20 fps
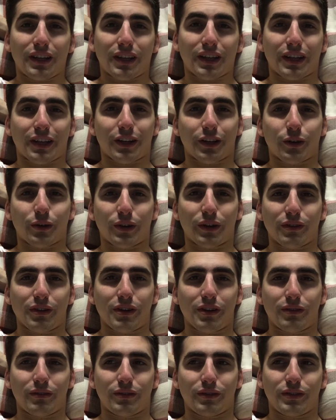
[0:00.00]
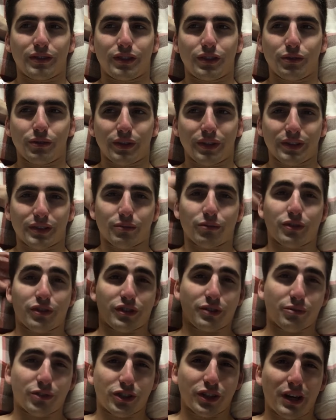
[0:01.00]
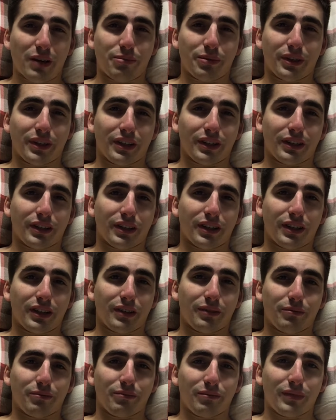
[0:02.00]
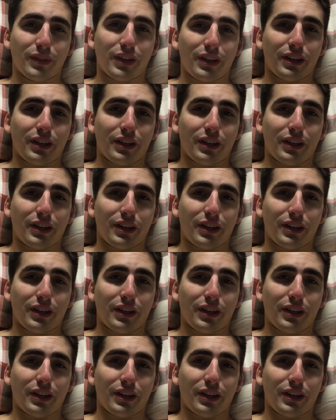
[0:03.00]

kind of going around doing some Christmas shopping, kind